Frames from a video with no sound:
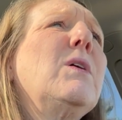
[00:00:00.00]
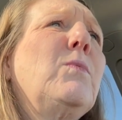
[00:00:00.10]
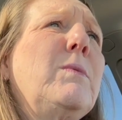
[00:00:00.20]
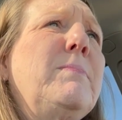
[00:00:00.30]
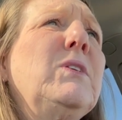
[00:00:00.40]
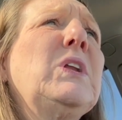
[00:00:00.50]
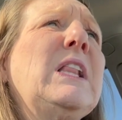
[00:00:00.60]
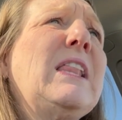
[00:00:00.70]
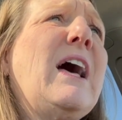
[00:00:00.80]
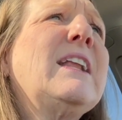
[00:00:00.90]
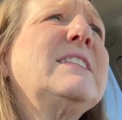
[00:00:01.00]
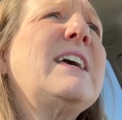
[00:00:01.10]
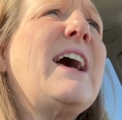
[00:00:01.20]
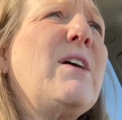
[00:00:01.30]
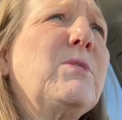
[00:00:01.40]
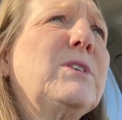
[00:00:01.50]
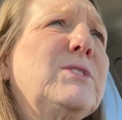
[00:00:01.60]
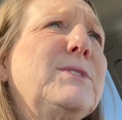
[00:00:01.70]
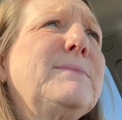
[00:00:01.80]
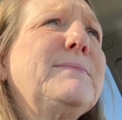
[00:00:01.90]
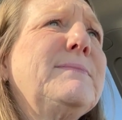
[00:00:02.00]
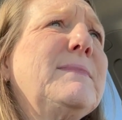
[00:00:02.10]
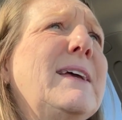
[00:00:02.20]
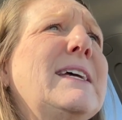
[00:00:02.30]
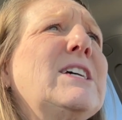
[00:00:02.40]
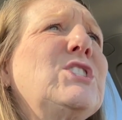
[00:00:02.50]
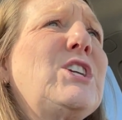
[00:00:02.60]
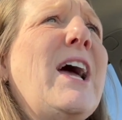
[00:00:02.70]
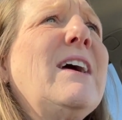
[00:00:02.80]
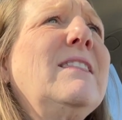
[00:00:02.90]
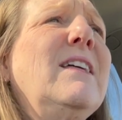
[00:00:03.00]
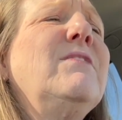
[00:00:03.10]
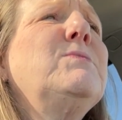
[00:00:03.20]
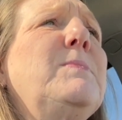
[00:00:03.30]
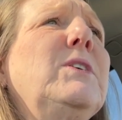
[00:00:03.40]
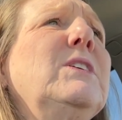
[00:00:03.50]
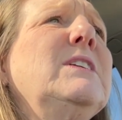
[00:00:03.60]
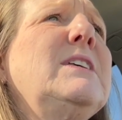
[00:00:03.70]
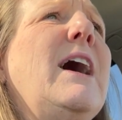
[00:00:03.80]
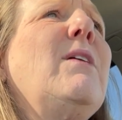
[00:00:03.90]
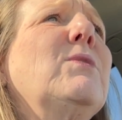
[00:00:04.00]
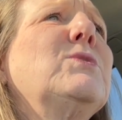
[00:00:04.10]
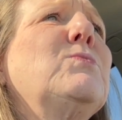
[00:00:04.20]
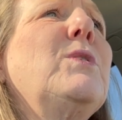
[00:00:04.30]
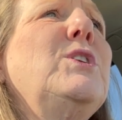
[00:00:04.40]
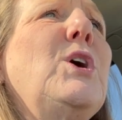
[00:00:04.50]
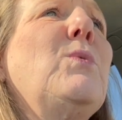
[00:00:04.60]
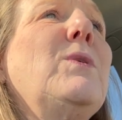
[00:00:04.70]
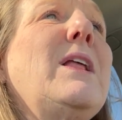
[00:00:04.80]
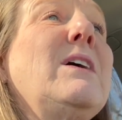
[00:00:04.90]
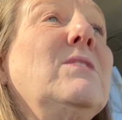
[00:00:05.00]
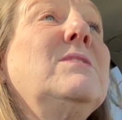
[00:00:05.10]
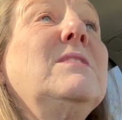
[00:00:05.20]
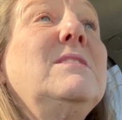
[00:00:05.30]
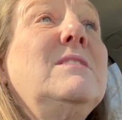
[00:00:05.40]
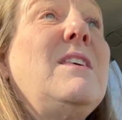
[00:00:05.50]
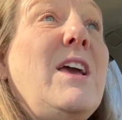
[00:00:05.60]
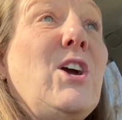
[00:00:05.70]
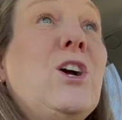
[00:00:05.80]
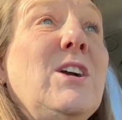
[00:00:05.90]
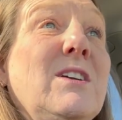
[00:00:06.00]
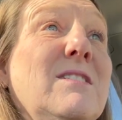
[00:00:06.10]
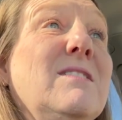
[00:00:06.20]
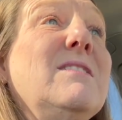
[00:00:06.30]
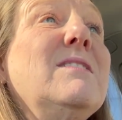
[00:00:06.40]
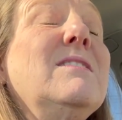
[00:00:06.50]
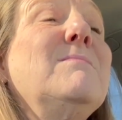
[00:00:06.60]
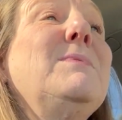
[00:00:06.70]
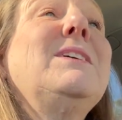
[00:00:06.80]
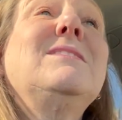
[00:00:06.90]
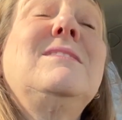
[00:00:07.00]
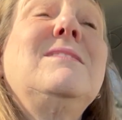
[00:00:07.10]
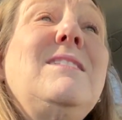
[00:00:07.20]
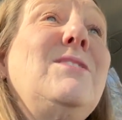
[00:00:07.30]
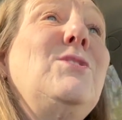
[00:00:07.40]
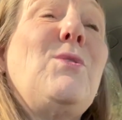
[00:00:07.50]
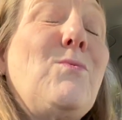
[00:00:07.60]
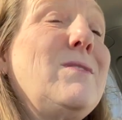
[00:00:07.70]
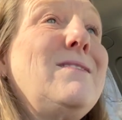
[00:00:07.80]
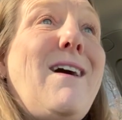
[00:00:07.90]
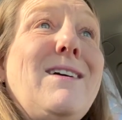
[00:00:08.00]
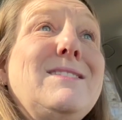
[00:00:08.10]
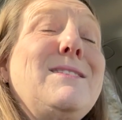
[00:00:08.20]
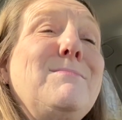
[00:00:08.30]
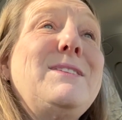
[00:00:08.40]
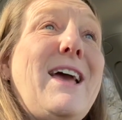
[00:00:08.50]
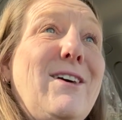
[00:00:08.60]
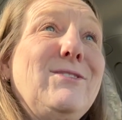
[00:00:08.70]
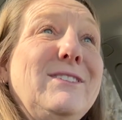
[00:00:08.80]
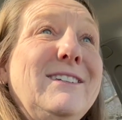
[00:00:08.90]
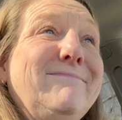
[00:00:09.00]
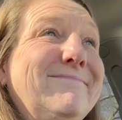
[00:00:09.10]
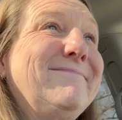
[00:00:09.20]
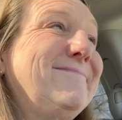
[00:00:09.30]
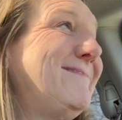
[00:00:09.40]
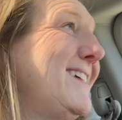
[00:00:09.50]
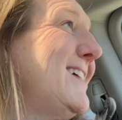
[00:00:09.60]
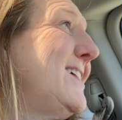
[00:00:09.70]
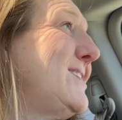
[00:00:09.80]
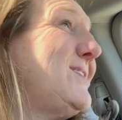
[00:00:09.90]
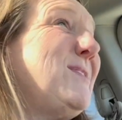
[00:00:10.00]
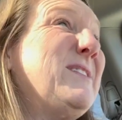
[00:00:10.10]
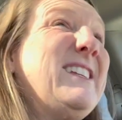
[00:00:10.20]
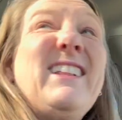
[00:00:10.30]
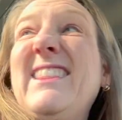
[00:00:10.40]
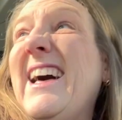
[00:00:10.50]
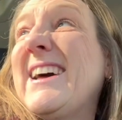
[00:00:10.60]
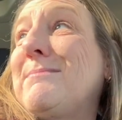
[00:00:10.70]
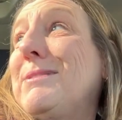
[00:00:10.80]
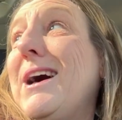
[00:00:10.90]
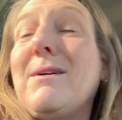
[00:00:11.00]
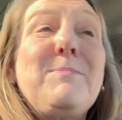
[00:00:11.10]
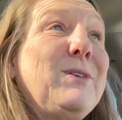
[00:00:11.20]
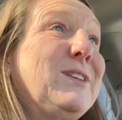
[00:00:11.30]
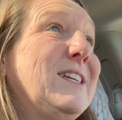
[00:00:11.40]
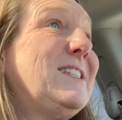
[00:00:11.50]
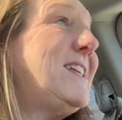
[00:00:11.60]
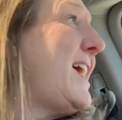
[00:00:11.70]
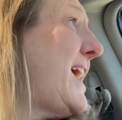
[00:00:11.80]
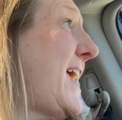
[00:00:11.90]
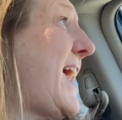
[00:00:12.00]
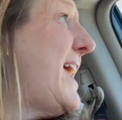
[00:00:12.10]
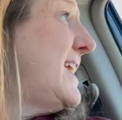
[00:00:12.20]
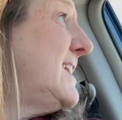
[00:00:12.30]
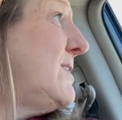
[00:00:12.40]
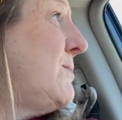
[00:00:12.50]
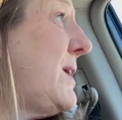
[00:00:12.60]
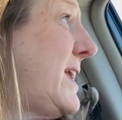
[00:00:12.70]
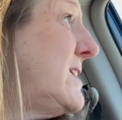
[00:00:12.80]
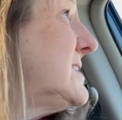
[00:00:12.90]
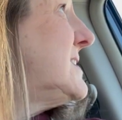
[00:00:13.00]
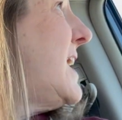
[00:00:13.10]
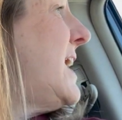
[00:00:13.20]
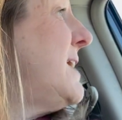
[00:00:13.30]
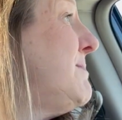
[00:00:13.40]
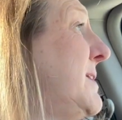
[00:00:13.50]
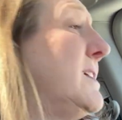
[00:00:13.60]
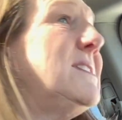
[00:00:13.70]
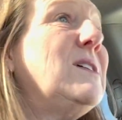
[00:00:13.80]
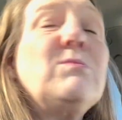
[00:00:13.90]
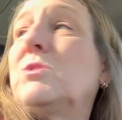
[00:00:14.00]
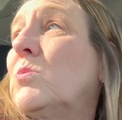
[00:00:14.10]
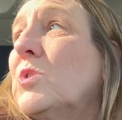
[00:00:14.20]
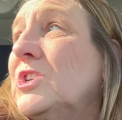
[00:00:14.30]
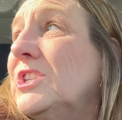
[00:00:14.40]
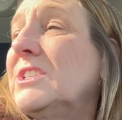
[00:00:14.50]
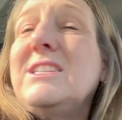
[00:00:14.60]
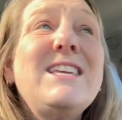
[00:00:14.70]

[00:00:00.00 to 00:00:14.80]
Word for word: We built a lot of towers. Jack loves building towers when no one else is there, because then no one knocks them down. So we did a lot of block building today and went outside because it was gorgeous.